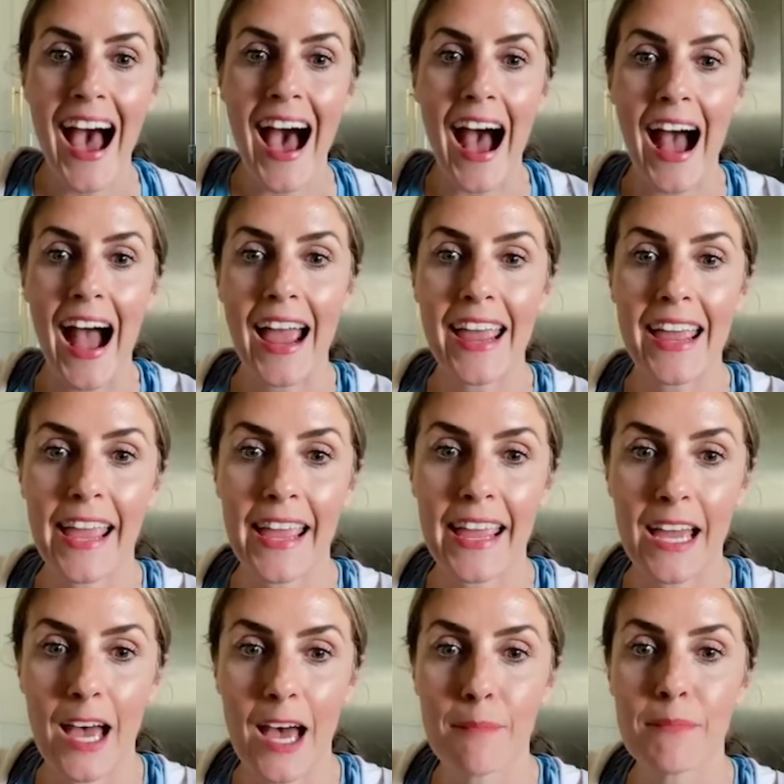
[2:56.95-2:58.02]
I
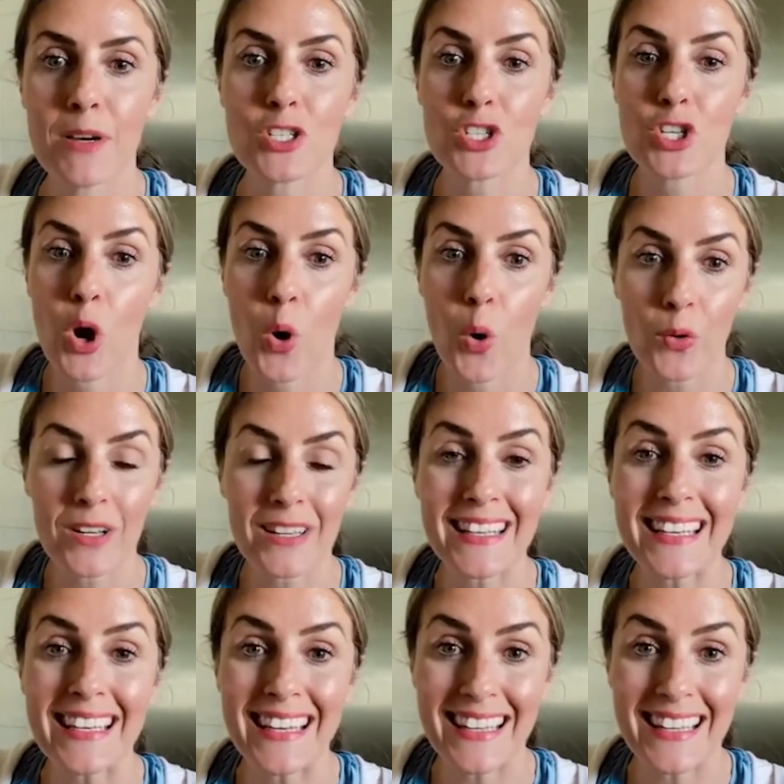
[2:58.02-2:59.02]
am totally